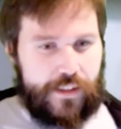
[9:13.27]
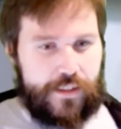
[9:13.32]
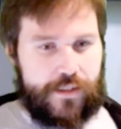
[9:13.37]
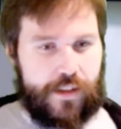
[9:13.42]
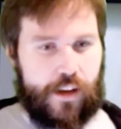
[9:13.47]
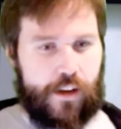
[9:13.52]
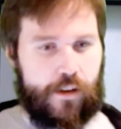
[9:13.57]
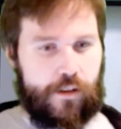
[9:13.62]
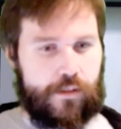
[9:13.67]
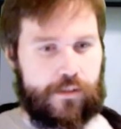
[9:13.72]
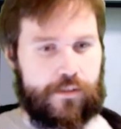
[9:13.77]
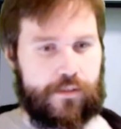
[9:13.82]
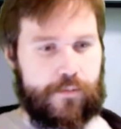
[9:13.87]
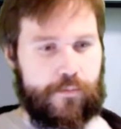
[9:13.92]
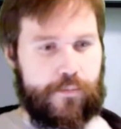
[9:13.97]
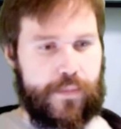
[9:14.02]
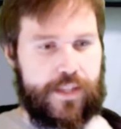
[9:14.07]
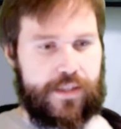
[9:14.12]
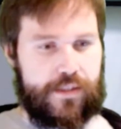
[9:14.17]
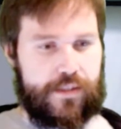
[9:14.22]
so
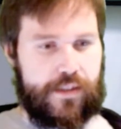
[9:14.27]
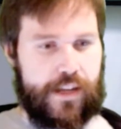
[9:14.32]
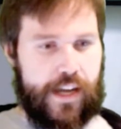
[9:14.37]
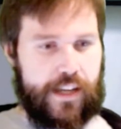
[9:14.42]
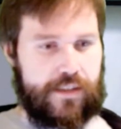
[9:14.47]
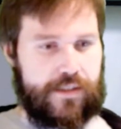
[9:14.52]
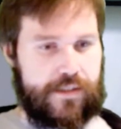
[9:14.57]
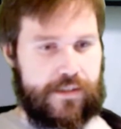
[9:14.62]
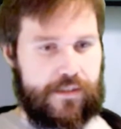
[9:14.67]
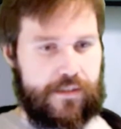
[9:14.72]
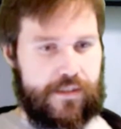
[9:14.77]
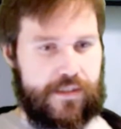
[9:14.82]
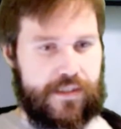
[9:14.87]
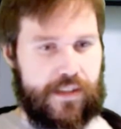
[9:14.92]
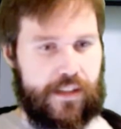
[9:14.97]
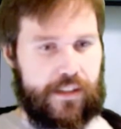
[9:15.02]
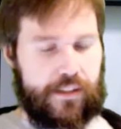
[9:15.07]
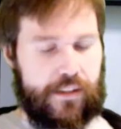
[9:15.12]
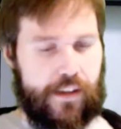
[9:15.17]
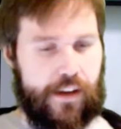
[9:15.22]
Mrs. Knight's
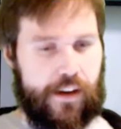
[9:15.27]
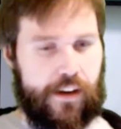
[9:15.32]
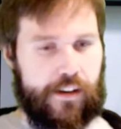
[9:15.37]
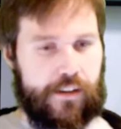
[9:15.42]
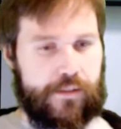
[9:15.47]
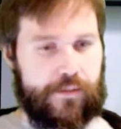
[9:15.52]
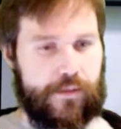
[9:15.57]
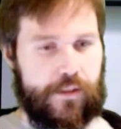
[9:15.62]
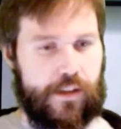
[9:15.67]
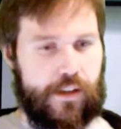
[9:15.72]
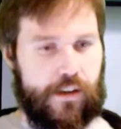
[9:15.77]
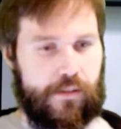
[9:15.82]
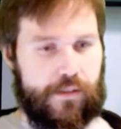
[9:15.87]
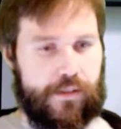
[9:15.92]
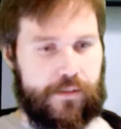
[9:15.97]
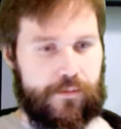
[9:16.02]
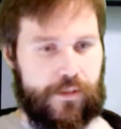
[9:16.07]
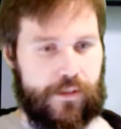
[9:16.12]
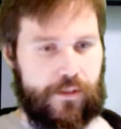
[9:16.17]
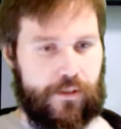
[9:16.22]
sitting there, you know,
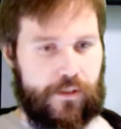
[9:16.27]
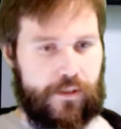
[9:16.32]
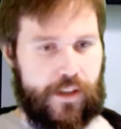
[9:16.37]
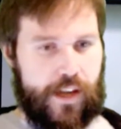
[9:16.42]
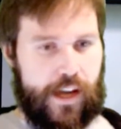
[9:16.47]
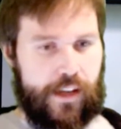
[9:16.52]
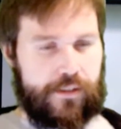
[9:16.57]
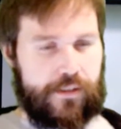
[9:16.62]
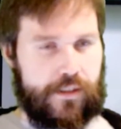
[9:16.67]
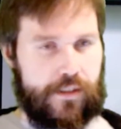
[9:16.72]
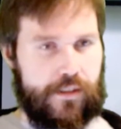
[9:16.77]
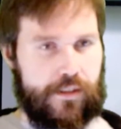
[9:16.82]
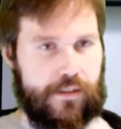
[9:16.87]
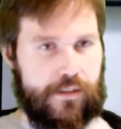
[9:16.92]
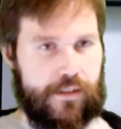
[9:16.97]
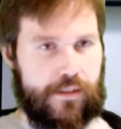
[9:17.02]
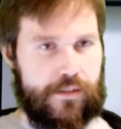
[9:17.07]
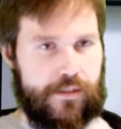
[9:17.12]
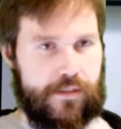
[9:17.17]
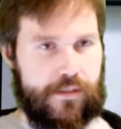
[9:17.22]
with, with her glasses,
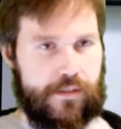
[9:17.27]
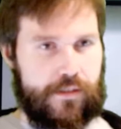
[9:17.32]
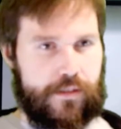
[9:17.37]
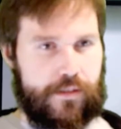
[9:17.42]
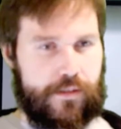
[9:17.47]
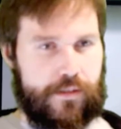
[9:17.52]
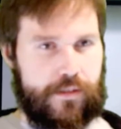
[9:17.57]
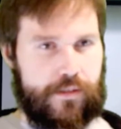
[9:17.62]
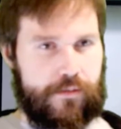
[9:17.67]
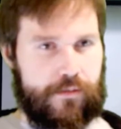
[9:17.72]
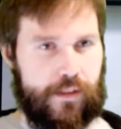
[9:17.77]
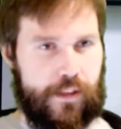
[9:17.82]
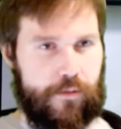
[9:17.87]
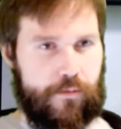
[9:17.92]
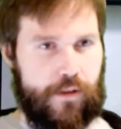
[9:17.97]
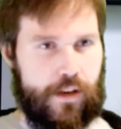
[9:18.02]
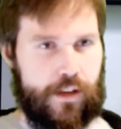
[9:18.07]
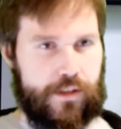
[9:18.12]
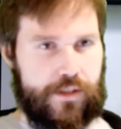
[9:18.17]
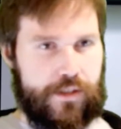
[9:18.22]
and she's just like
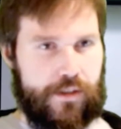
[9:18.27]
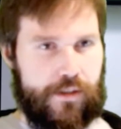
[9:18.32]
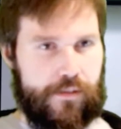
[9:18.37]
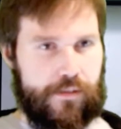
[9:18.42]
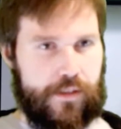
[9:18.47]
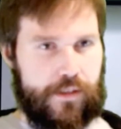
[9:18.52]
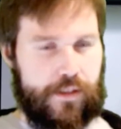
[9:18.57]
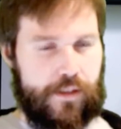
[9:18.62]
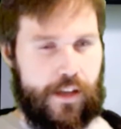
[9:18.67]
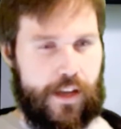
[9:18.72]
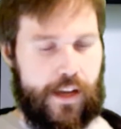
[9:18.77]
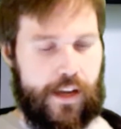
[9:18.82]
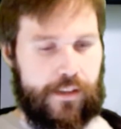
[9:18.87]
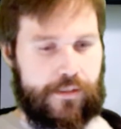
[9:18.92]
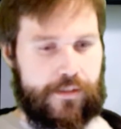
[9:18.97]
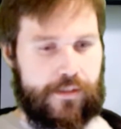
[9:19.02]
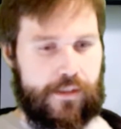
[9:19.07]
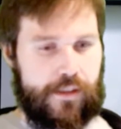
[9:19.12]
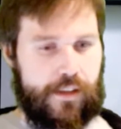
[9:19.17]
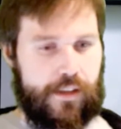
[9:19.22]
watching over the
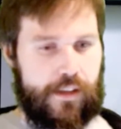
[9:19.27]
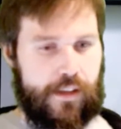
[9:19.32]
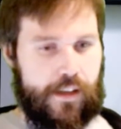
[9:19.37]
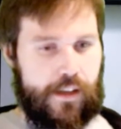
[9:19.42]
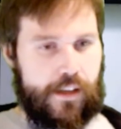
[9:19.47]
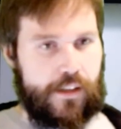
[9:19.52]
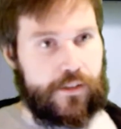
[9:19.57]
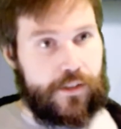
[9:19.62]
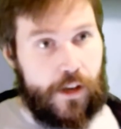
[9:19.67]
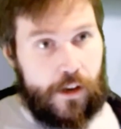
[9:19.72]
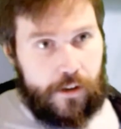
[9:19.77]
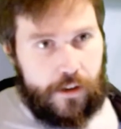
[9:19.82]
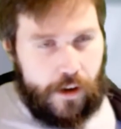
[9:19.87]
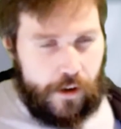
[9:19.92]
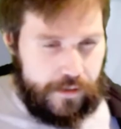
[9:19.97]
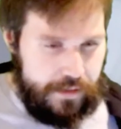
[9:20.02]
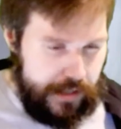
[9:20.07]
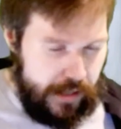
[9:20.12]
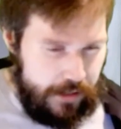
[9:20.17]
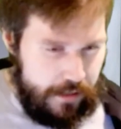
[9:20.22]
class. So
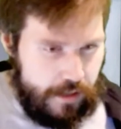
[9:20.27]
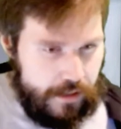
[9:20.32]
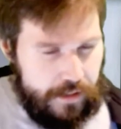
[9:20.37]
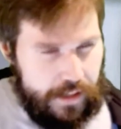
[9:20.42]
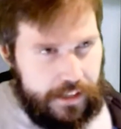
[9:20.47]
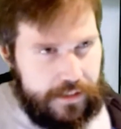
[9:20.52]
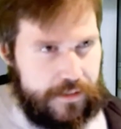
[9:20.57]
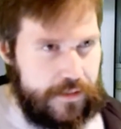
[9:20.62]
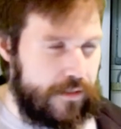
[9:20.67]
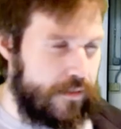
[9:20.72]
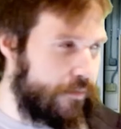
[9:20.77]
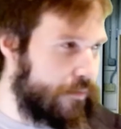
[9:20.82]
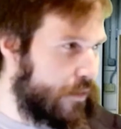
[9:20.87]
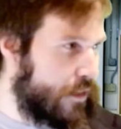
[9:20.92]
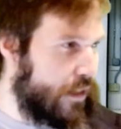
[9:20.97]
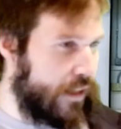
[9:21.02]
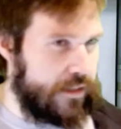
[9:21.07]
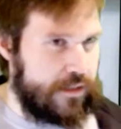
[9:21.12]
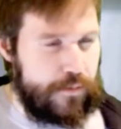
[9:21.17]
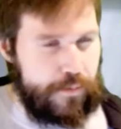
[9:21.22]
goes in, collects
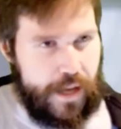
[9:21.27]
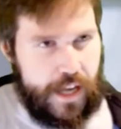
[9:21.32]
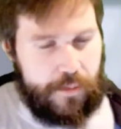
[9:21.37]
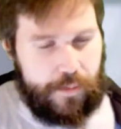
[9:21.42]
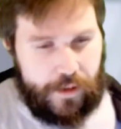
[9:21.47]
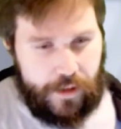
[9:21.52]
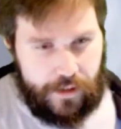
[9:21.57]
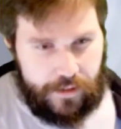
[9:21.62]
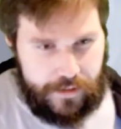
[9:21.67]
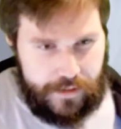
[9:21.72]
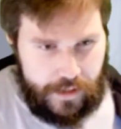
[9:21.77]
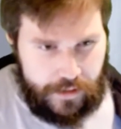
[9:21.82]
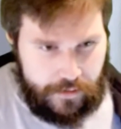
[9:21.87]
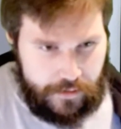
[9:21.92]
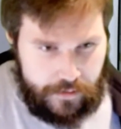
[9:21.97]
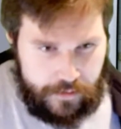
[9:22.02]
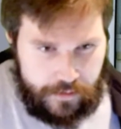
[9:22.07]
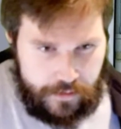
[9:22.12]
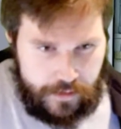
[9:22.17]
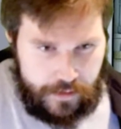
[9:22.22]
collects the papers,
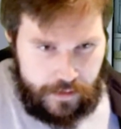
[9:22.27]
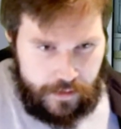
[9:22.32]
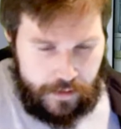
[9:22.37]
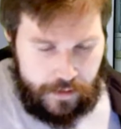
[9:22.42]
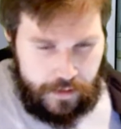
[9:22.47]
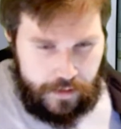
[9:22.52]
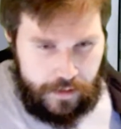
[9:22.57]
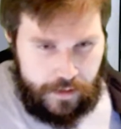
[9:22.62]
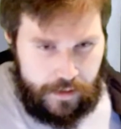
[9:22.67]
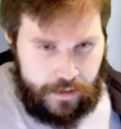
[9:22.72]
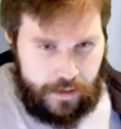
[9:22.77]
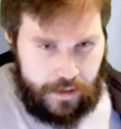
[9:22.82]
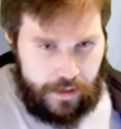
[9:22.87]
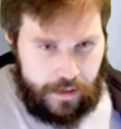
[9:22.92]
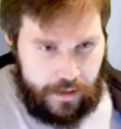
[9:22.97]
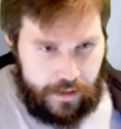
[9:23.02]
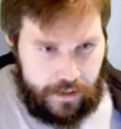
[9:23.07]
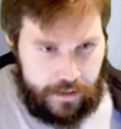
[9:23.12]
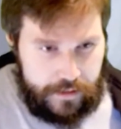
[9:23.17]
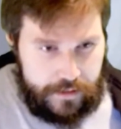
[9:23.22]
and
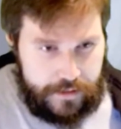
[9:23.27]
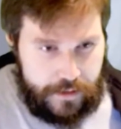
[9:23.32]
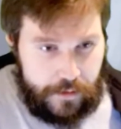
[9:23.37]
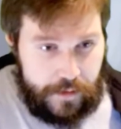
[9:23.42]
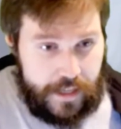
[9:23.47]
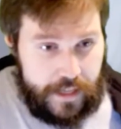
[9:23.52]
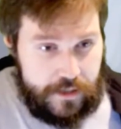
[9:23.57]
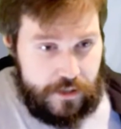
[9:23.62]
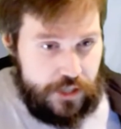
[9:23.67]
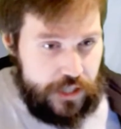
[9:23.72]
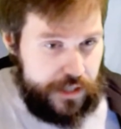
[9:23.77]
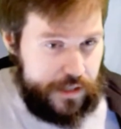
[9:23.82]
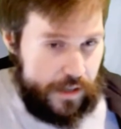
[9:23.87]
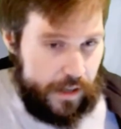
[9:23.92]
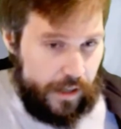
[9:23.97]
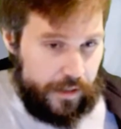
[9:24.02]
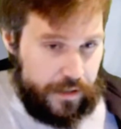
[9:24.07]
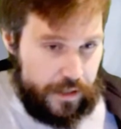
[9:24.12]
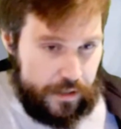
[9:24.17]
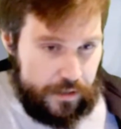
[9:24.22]
uh, so then she
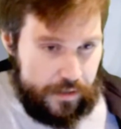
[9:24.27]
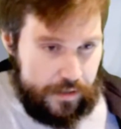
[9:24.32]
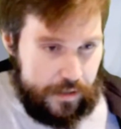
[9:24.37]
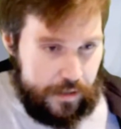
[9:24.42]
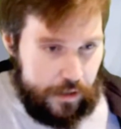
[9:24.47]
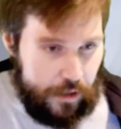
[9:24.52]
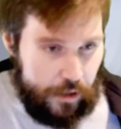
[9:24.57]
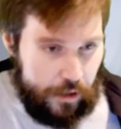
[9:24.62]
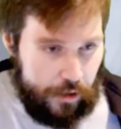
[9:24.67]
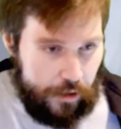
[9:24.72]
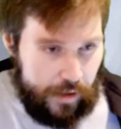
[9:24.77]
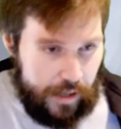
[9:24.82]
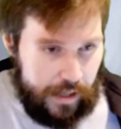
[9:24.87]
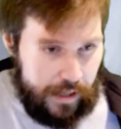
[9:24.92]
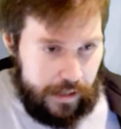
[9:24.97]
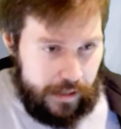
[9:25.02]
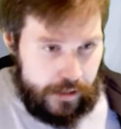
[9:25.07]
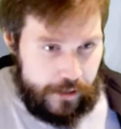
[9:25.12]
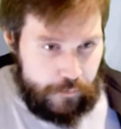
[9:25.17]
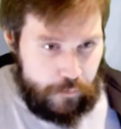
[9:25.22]
starts her
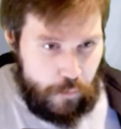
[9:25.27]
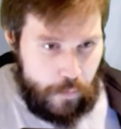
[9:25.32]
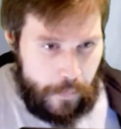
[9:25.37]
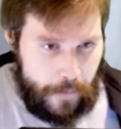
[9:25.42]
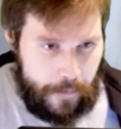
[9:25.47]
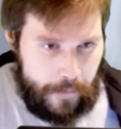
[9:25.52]
uh,